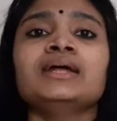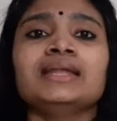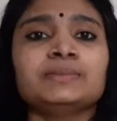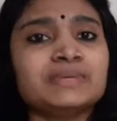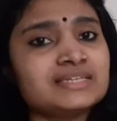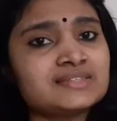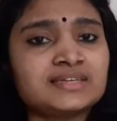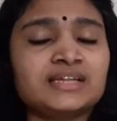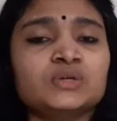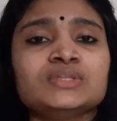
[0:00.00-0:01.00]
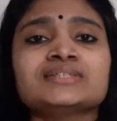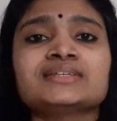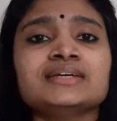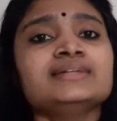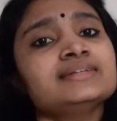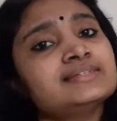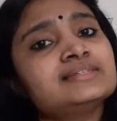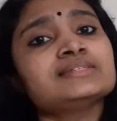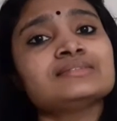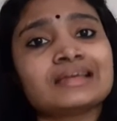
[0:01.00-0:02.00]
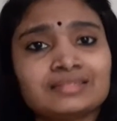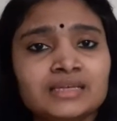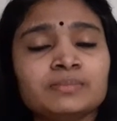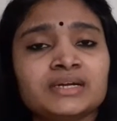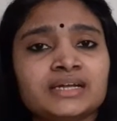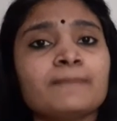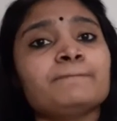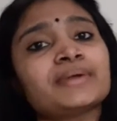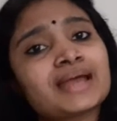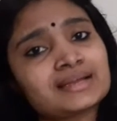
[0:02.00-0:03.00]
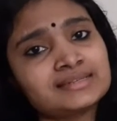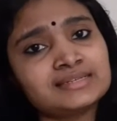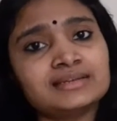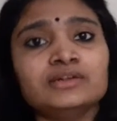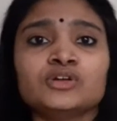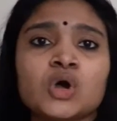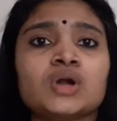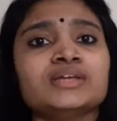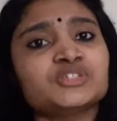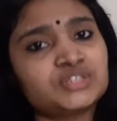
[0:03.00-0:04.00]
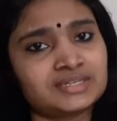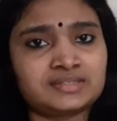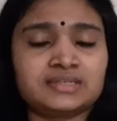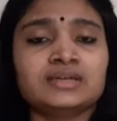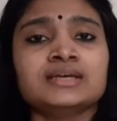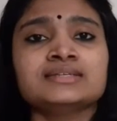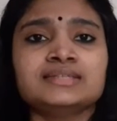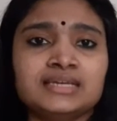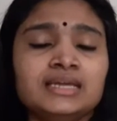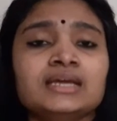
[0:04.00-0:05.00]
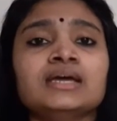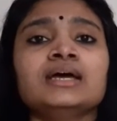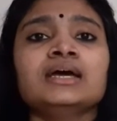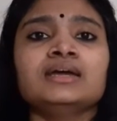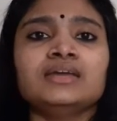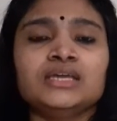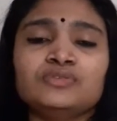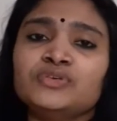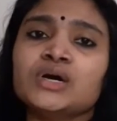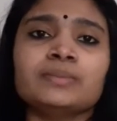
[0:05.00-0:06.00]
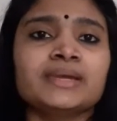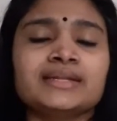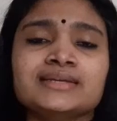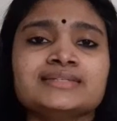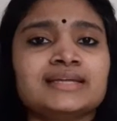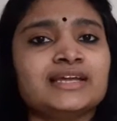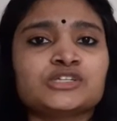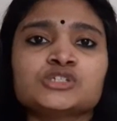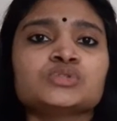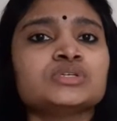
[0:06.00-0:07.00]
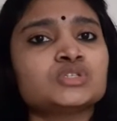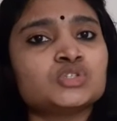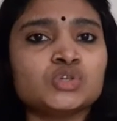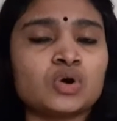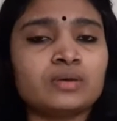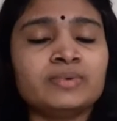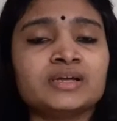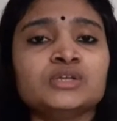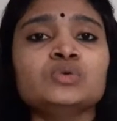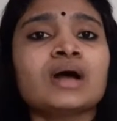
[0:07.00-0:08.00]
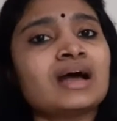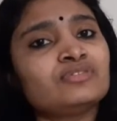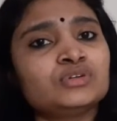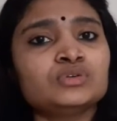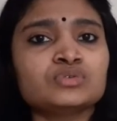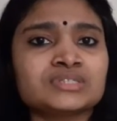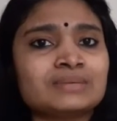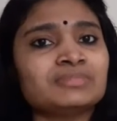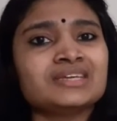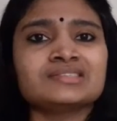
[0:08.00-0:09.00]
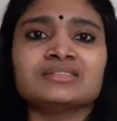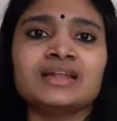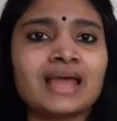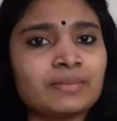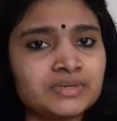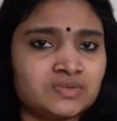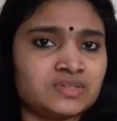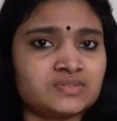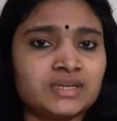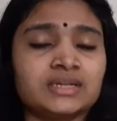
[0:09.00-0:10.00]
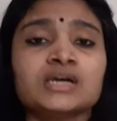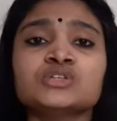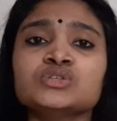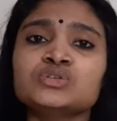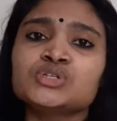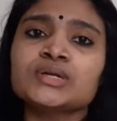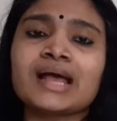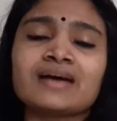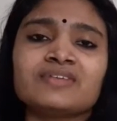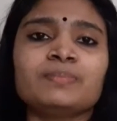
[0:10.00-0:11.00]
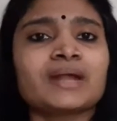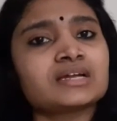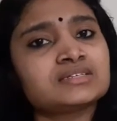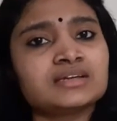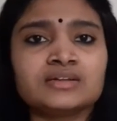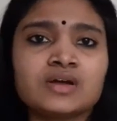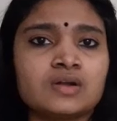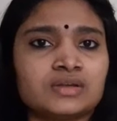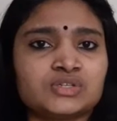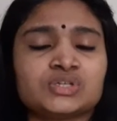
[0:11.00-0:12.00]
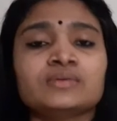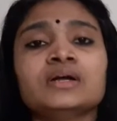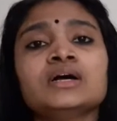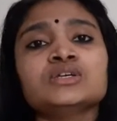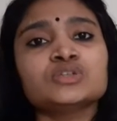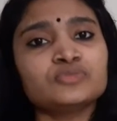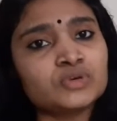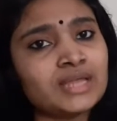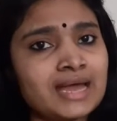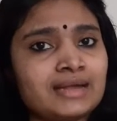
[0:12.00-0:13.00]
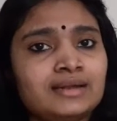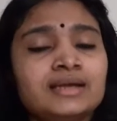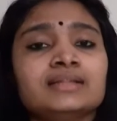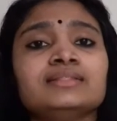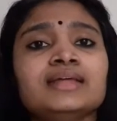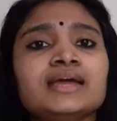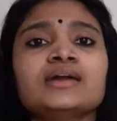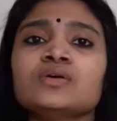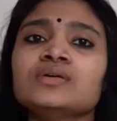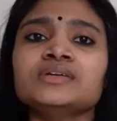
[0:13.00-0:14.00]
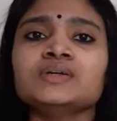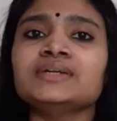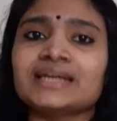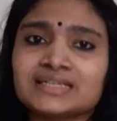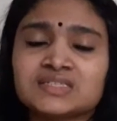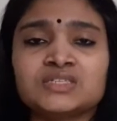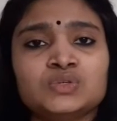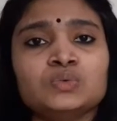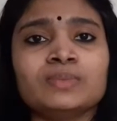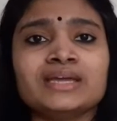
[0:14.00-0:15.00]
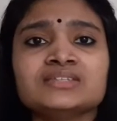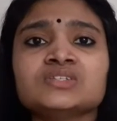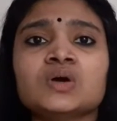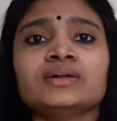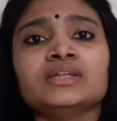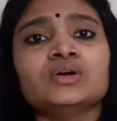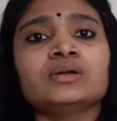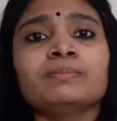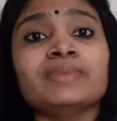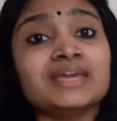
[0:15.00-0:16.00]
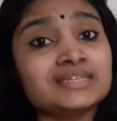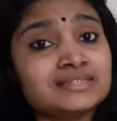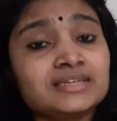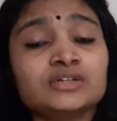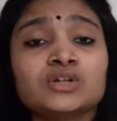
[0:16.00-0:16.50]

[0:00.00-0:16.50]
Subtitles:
let me just tell you, the skill test is nothing but a practical knowledge test. See, if you are getting selected to this job, you have to do some things in the laboratories, right? So, you should have a practical knowledge. So, for that, they are going to test you based on your basic